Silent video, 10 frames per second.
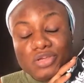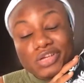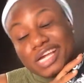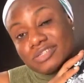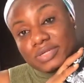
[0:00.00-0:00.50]

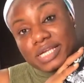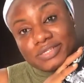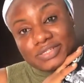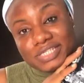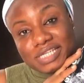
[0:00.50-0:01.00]
you guys will get
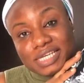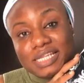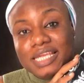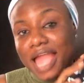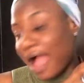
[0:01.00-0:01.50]
to see
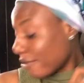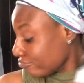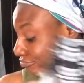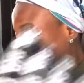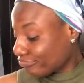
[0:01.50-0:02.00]
it. Yeah,
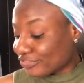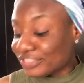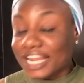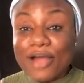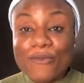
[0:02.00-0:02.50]
for
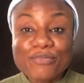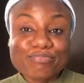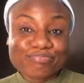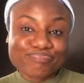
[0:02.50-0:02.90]
now